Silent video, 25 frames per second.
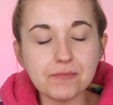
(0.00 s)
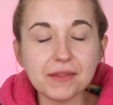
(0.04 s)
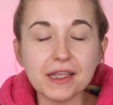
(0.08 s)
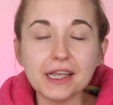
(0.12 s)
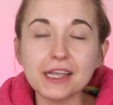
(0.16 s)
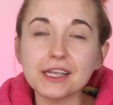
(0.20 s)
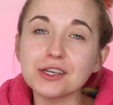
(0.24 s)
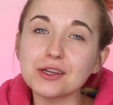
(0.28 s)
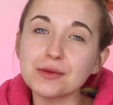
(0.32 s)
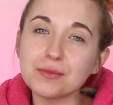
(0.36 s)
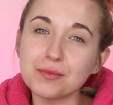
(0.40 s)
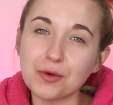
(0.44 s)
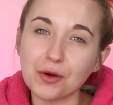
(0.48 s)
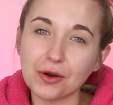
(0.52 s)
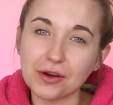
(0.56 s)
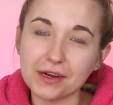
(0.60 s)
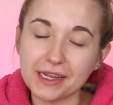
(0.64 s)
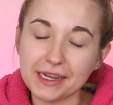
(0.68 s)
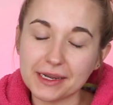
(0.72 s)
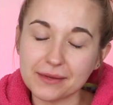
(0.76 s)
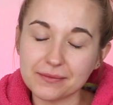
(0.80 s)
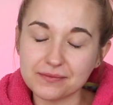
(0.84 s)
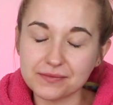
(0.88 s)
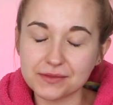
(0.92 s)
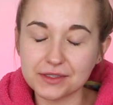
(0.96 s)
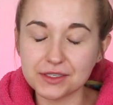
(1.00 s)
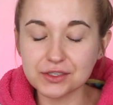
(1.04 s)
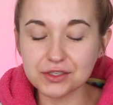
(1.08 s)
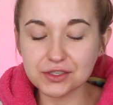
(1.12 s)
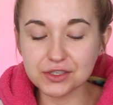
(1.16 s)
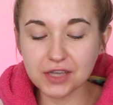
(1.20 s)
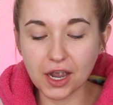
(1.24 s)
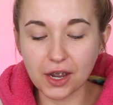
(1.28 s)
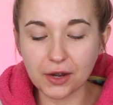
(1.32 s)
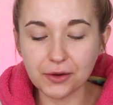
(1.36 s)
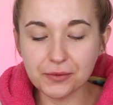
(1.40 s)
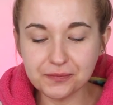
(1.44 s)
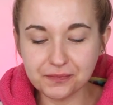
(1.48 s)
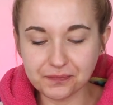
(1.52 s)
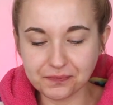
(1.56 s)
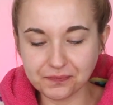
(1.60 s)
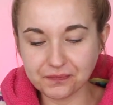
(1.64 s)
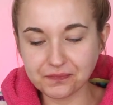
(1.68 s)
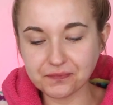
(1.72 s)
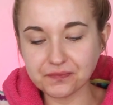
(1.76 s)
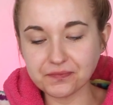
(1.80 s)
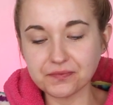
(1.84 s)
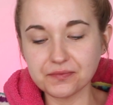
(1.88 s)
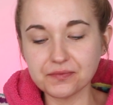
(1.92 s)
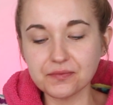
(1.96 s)
And good morning. So
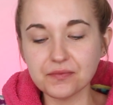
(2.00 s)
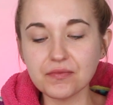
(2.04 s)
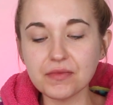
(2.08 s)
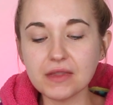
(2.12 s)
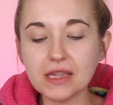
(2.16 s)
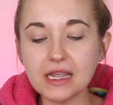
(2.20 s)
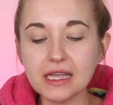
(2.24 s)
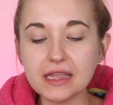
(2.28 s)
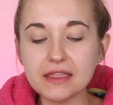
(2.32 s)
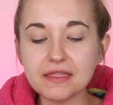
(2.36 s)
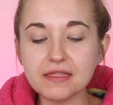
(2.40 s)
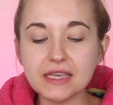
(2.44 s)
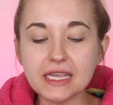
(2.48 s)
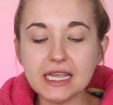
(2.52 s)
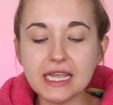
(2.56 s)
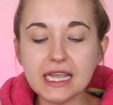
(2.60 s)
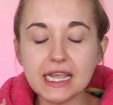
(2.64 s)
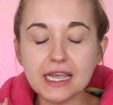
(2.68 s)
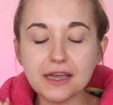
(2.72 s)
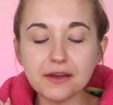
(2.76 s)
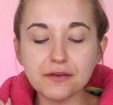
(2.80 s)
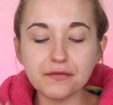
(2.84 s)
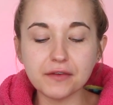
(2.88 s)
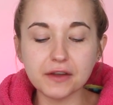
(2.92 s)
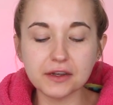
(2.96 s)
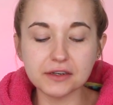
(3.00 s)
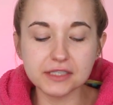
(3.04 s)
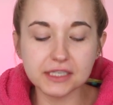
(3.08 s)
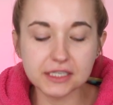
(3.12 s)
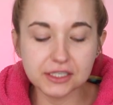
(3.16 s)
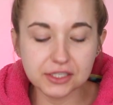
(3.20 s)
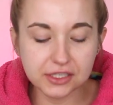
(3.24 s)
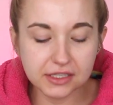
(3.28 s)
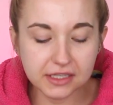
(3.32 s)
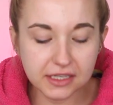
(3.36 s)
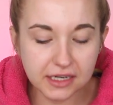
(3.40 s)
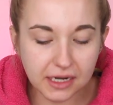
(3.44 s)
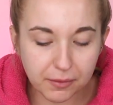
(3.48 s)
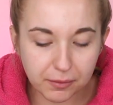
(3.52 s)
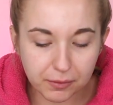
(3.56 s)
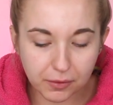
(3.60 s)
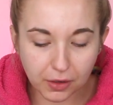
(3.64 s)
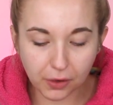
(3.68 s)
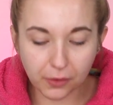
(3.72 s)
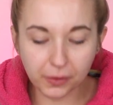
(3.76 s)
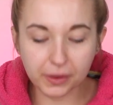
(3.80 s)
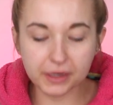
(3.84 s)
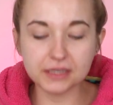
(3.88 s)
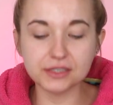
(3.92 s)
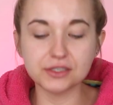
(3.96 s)
the foundation that I'm
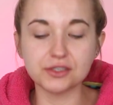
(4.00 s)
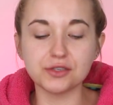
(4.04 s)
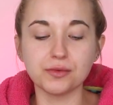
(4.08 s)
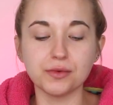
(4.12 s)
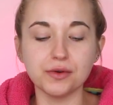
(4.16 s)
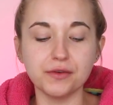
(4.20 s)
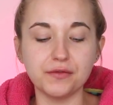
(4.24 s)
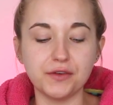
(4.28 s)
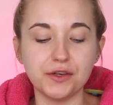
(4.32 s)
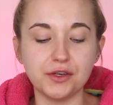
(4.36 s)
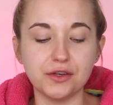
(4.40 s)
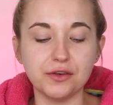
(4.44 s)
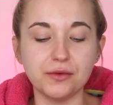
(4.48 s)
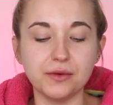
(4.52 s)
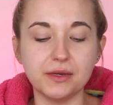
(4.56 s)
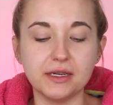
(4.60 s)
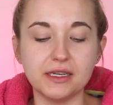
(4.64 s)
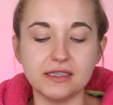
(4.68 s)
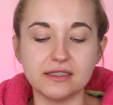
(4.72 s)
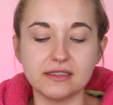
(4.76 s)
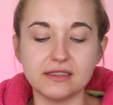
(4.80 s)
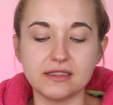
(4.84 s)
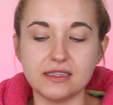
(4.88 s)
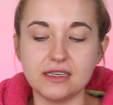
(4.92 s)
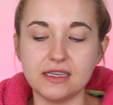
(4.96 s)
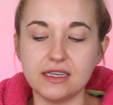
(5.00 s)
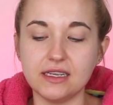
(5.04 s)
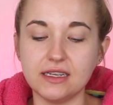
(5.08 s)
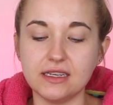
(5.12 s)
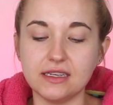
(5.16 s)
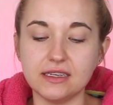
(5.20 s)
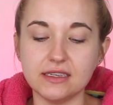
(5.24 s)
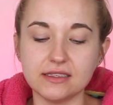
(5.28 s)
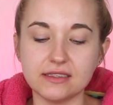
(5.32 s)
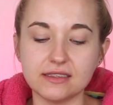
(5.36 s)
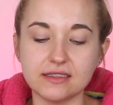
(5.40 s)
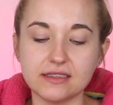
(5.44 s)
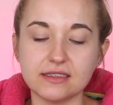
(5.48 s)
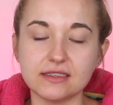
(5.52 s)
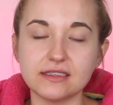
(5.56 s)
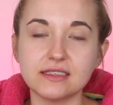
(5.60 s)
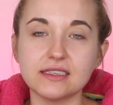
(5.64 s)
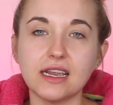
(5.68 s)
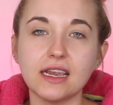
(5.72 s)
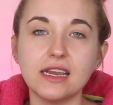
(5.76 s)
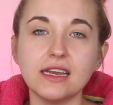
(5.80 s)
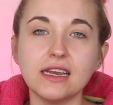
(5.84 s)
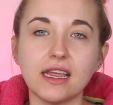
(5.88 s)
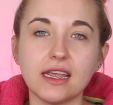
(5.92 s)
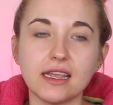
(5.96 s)
going to review is the
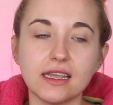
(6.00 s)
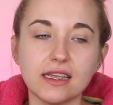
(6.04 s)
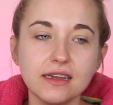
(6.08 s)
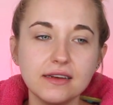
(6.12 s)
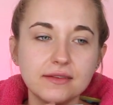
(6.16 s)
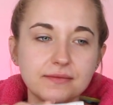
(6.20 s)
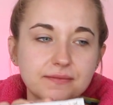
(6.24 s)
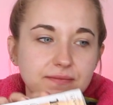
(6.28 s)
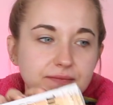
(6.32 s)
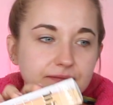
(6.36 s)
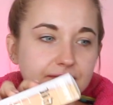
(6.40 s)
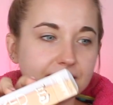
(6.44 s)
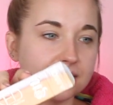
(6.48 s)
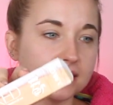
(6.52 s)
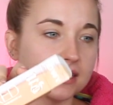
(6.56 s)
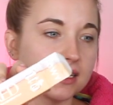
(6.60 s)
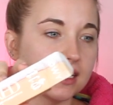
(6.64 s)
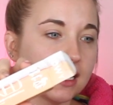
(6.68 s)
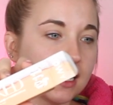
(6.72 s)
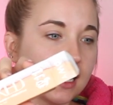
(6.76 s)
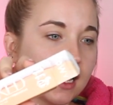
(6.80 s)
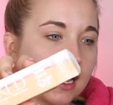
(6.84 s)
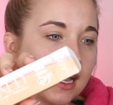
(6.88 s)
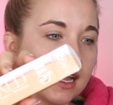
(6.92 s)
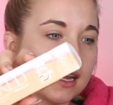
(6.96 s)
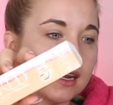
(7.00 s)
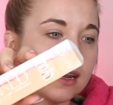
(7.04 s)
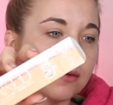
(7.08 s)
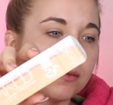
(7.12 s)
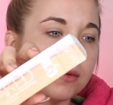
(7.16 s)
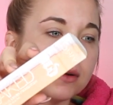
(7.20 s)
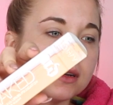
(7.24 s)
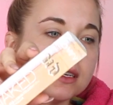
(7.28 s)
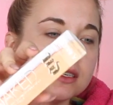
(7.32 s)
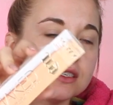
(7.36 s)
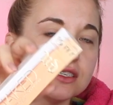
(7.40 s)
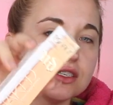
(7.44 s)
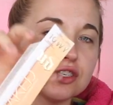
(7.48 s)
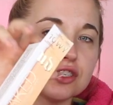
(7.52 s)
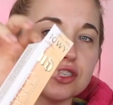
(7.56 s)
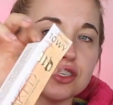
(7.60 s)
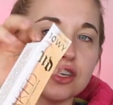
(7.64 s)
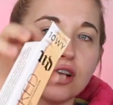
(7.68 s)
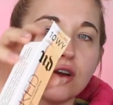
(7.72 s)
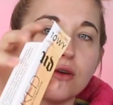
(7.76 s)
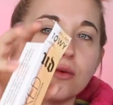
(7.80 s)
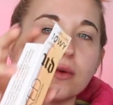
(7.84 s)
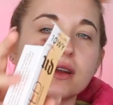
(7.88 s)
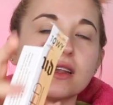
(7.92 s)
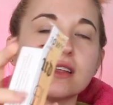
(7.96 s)
Stay Naked. And I wanted to
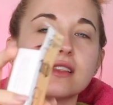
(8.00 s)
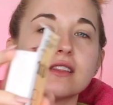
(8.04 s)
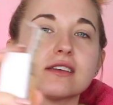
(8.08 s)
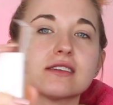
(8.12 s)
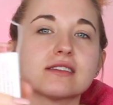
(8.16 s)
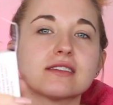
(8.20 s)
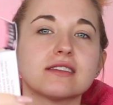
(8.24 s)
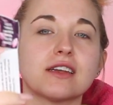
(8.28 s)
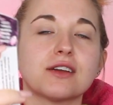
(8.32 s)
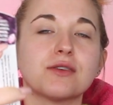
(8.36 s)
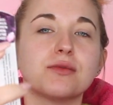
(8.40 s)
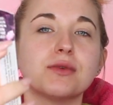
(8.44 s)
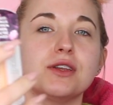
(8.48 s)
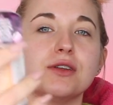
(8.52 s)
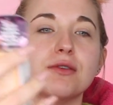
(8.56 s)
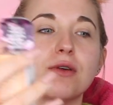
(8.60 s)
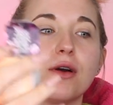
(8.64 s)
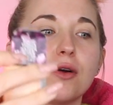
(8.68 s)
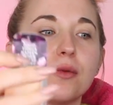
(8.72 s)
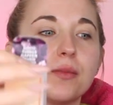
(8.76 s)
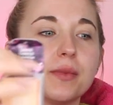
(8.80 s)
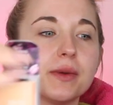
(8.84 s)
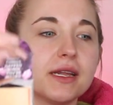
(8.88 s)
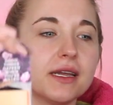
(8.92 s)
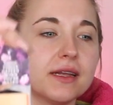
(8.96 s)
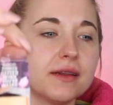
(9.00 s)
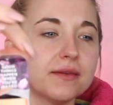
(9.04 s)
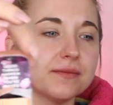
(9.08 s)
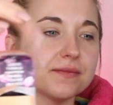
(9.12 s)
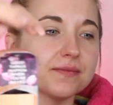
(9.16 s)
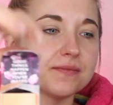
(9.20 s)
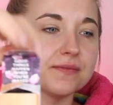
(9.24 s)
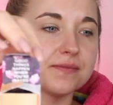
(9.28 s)
show what it looks like when you open it.